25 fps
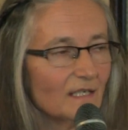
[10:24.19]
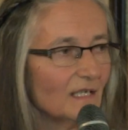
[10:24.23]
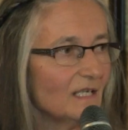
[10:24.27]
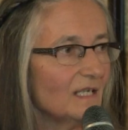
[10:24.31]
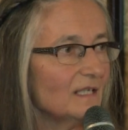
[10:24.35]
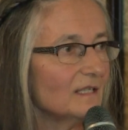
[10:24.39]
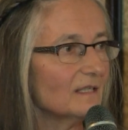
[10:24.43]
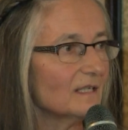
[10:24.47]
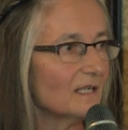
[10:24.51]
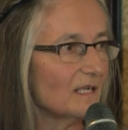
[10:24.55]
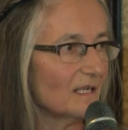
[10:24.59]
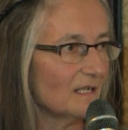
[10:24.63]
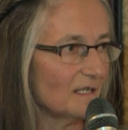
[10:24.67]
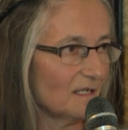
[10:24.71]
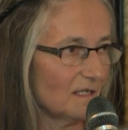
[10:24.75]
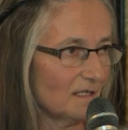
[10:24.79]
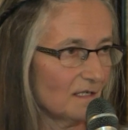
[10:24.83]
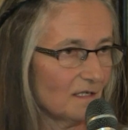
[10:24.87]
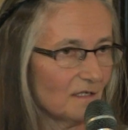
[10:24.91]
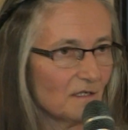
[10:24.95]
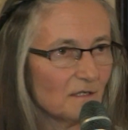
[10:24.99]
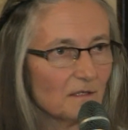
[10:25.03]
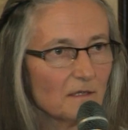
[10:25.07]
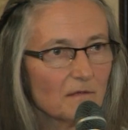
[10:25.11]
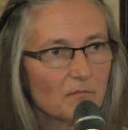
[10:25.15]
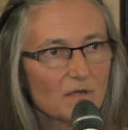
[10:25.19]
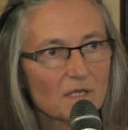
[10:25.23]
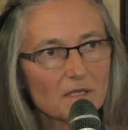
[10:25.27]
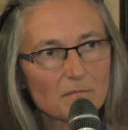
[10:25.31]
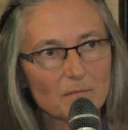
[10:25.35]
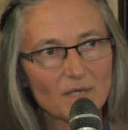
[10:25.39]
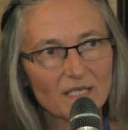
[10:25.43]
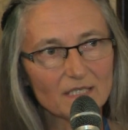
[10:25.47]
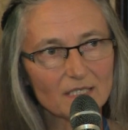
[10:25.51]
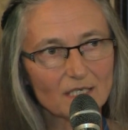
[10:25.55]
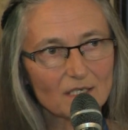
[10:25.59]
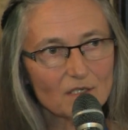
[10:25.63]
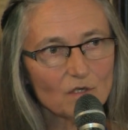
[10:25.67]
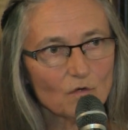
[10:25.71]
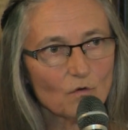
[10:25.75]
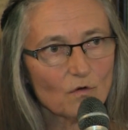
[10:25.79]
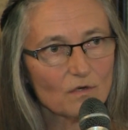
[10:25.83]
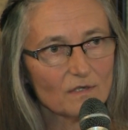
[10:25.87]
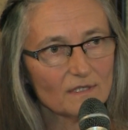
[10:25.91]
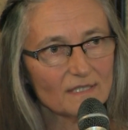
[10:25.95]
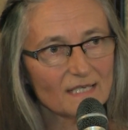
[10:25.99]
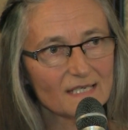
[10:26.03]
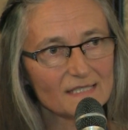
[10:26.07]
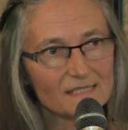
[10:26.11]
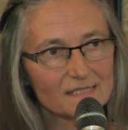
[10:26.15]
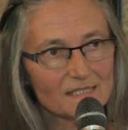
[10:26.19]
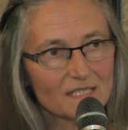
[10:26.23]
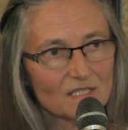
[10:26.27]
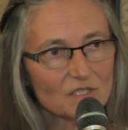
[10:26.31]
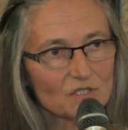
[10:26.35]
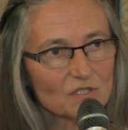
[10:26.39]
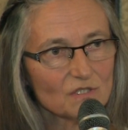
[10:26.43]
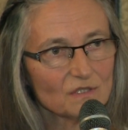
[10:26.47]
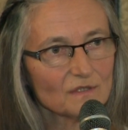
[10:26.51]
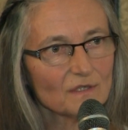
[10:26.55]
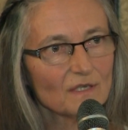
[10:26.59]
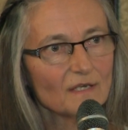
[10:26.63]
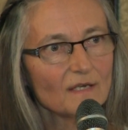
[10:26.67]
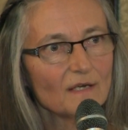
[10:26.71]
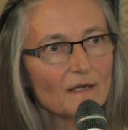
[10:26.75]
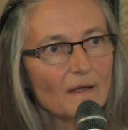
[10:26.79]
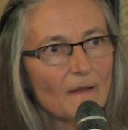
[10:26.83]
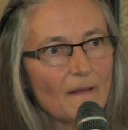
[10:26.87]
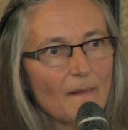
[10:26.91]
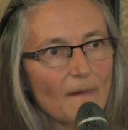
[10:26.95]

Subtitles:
in the Swiss Medical Organization.